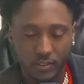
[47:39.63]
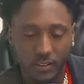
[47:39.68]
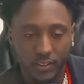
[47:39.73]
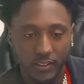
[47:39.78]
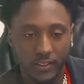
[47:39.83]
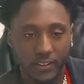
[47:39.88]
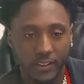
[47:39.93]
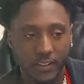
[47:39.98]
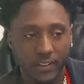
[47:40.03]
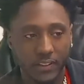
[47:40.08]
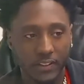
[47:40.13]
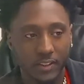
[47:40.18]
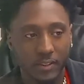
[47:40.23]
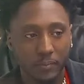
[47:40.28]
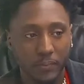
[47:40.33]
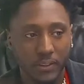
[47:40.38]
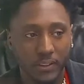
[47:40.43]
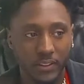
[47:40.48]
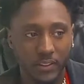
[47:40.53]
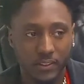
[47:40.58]
Yeah,
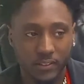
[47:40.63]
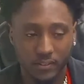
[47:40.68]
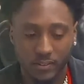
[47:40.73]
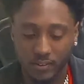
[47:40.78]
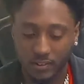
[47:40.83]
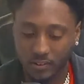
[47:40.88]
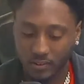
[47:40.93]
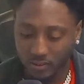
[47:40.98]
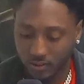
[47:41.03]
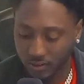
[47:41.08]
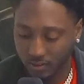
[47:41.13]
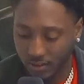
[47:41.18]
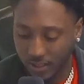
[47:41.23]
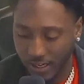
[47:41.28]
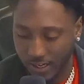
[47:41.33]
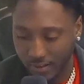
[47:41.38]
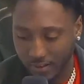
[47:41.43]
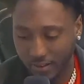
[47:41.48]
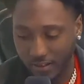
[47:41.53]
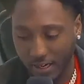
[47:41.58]
man. See, look,
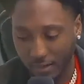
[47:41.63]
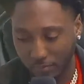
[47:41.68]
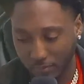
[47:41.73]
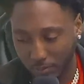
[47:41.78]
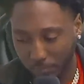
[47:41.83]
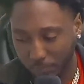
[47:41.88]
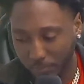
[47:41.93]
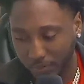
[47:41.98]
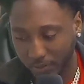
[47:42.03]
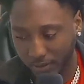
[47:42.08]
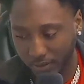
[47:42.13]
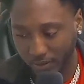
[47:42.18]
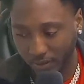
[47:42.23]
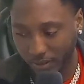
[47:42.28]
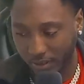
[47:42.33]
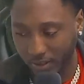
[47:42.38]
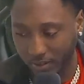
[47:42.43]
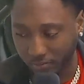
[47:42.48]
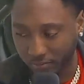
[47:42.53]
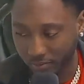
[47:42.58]
I'm gonna put
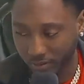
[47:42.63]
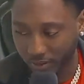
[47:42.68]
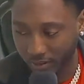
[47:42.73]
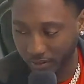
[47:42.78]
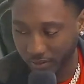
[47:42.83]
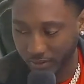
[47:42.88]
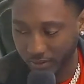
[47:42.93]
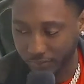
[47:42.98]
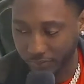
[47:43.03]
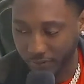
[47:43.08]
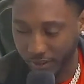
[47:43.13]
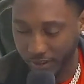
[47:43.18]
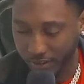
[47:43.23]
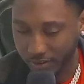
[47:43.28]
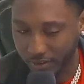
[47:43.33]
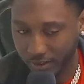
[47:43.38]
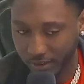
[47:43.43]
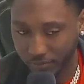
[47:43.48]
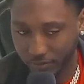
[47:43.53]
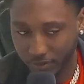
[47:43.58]
if I
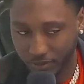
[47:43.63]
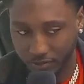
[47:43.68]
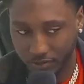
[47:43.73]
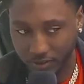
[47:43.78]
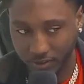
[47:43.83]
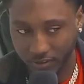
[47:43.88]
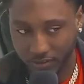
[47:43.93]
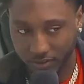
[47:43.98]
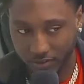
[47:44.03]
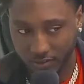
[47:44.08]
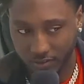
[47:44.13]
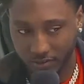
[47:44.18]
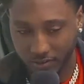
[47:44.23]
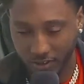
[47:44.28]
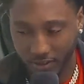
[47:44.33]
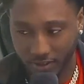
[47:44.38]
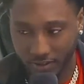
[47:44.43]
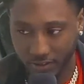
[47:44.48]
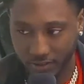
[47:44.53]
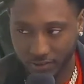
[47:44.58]
even touched the
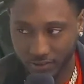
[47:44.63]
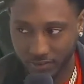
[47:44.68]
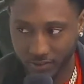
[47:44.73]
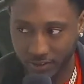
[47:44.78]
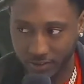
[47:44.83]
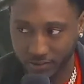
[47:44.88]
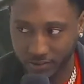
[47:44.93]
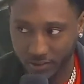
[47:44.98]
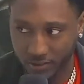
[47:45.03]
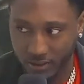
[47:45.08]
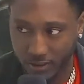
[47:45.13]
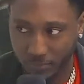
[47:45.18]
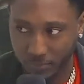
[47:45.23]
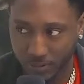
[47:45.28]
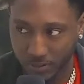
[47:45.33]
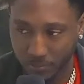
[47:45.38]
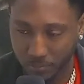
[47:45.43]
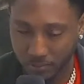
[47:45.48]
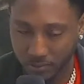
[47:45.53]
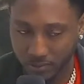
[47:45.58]
stage and that
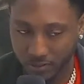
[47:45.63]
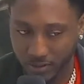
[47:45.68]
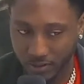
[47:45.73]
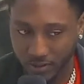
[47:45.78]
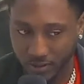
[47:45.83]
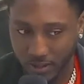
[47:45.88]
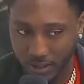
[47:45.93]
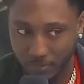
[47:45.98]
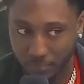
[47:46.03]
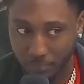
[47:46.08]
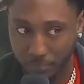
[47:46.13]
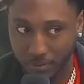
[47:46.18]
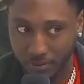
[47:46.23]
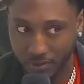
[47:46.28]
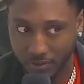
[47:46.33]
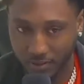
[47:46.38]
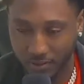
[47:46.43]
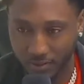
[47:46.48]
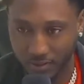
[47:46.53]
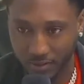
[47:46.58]
celebrity was there, I'm
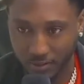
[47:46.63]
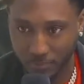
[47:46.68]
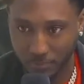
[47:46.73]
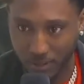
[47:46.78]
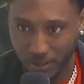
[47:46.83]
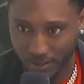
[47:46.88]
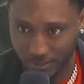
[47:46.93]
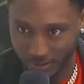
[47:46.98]
putting it in the bio.